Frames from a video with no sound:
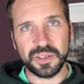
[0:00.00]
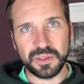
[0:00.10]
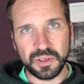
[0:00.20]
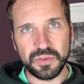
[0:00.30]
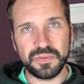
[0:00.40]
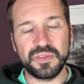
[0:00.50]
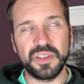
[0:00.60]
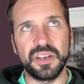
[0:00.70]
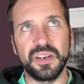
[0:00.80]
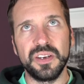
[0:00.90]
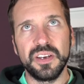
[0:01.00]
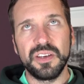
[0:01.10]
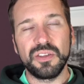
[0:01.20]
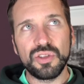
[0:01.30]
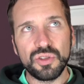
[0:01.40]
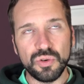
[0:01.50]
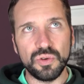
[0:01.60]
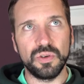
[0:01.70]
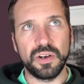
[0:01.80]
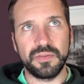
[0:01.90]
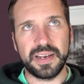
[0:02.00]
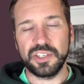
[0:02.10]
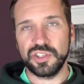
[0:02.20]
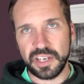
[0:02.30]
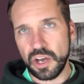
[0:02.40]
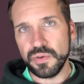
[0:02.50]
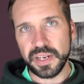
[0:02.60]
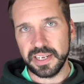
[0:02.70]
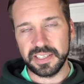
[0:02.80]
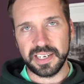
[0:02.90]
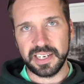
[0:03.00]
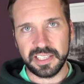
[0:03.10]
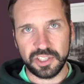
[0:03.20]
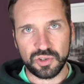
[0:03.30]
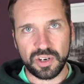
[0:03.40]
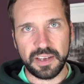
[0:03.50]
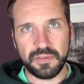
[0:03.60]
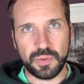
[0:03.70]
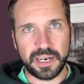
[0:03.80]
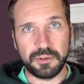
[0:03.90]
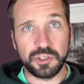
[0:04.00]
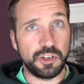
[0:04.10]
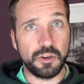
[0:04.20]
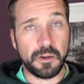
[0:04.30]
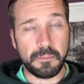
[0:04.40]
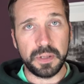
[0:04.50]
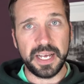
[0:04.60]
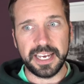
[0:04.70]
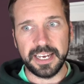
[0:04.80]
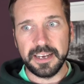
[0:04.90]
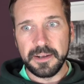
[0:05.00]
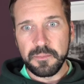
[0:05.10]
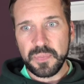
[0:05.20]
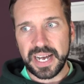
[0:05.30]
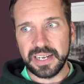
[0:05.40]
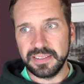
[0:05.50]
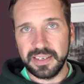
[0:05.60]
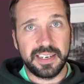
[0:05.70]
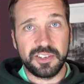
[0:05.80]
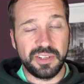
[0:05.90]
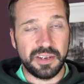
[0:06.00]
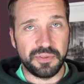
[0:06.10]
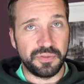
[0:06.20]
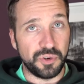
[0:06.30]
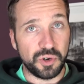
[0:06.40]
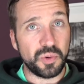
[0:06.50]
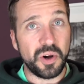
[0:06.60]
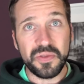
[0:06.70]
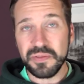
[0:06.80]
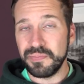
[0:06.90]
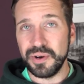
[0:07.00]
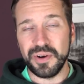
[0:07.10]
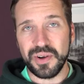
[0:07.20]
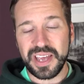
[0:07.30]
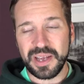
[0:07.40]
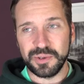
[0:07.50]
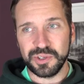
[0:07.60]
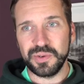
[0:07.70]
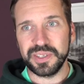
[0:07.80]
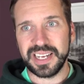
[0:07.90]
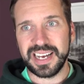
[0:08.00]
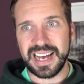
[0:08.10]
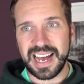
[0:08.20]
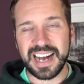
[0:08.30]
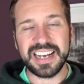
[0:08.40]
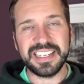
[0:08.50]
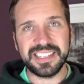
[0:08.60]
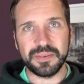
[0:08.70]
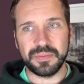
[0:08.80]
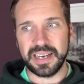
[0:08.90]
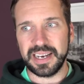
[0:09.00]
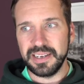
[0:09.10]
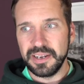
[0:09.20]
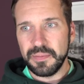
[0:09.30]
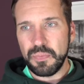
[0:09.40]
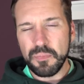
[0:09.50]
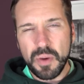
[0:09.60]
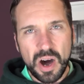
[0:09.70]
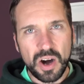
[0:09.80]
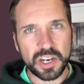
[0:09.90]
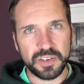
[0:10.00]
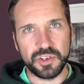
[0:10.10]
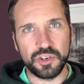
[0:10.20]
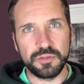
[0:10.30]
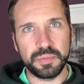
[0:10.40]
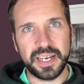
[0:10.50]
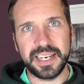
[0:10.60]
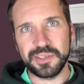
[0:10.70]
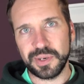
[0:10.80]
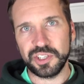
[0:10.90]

to love the thought of actually owning a Titleist driver when I was a younger player, and I could never afford one, but it was always that item, that mark of a good player to